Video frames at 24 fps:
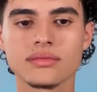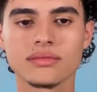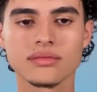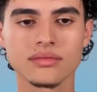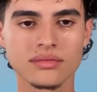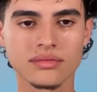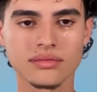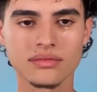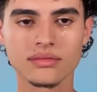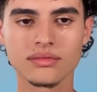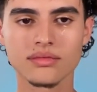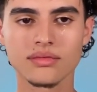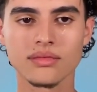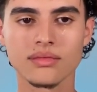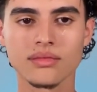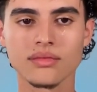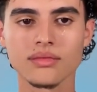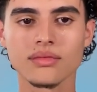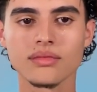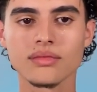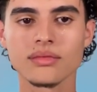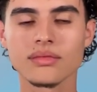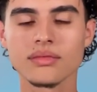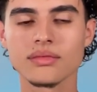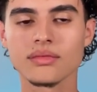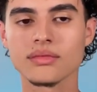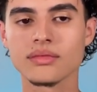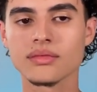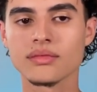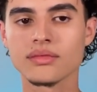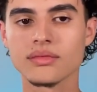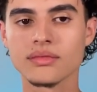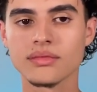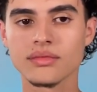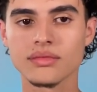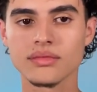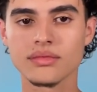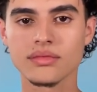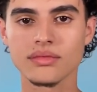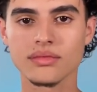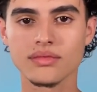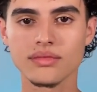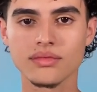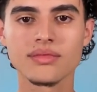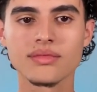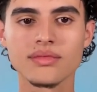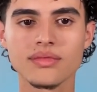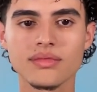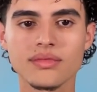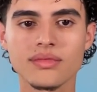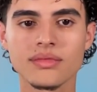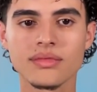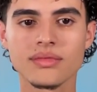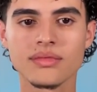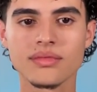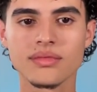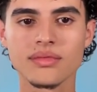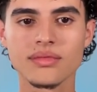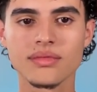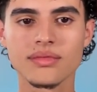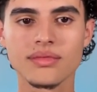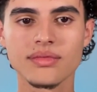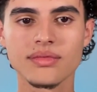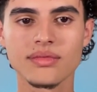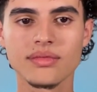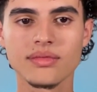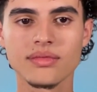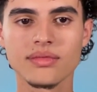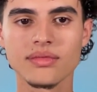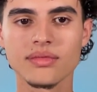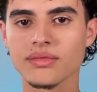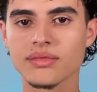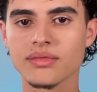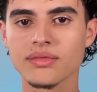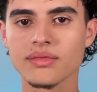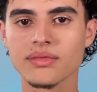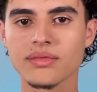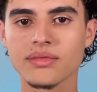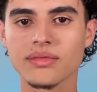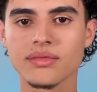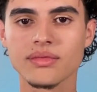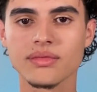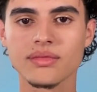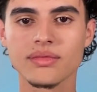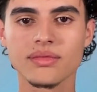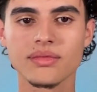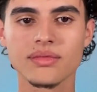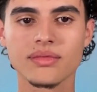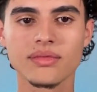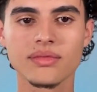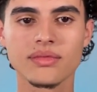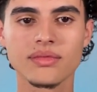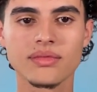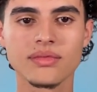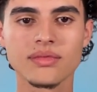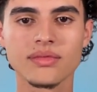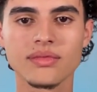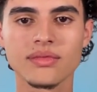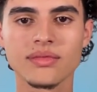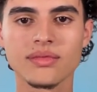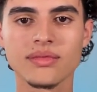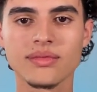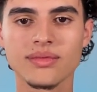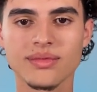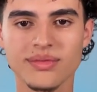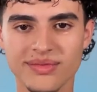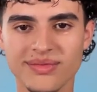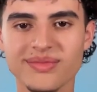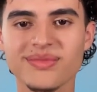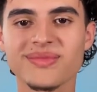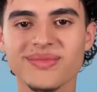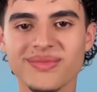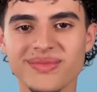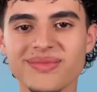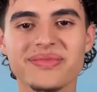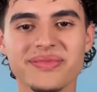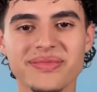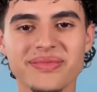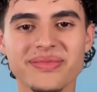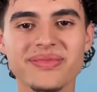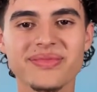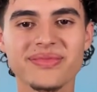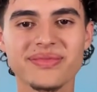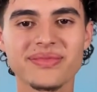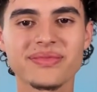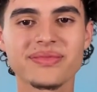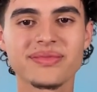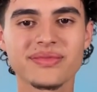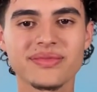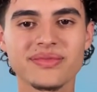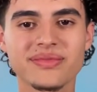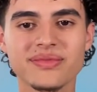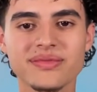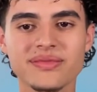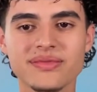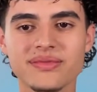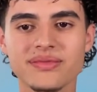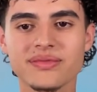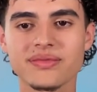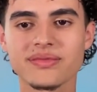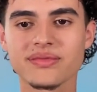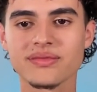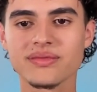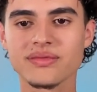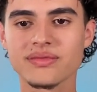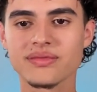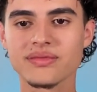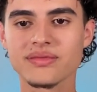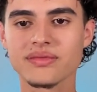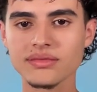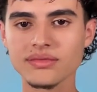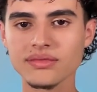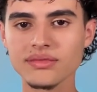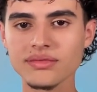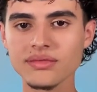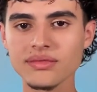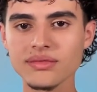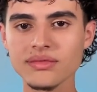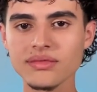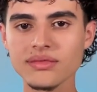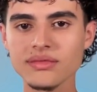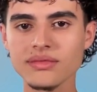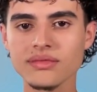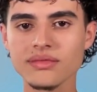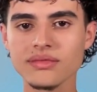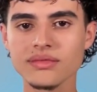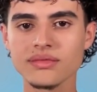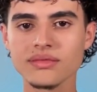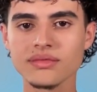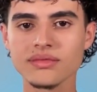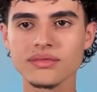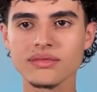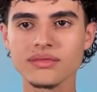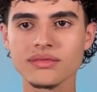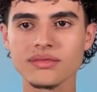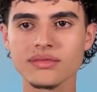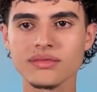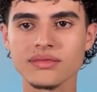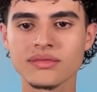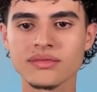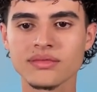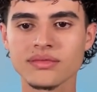[no speech]